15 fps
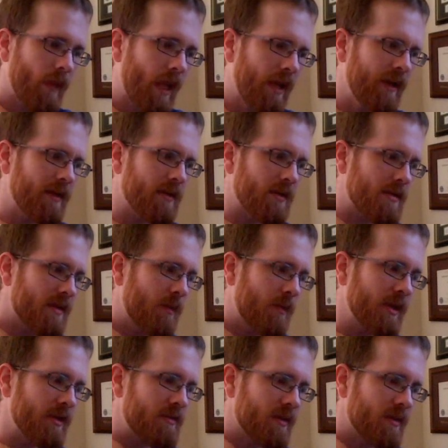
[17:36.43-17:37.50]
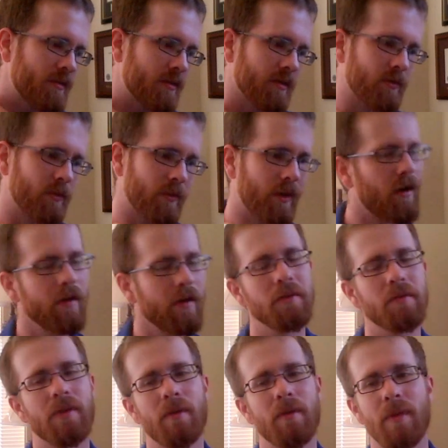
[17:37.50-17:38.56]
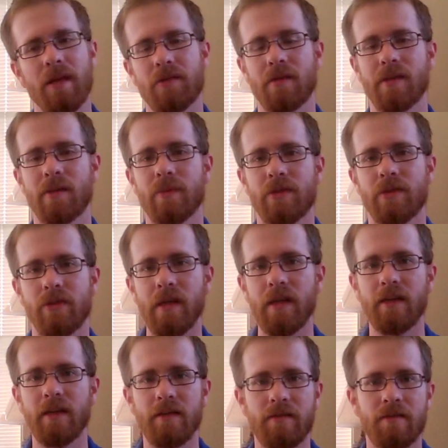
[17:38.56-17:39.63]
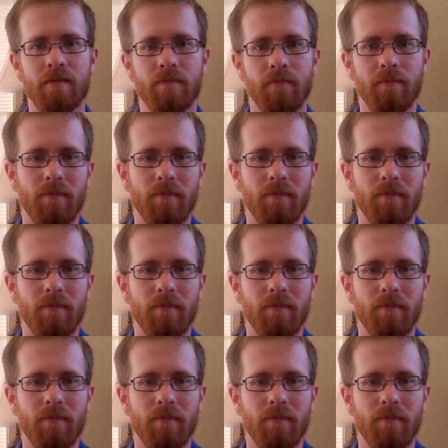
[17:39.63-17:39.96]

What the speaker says: Now, some researchers would argue that mental imagery is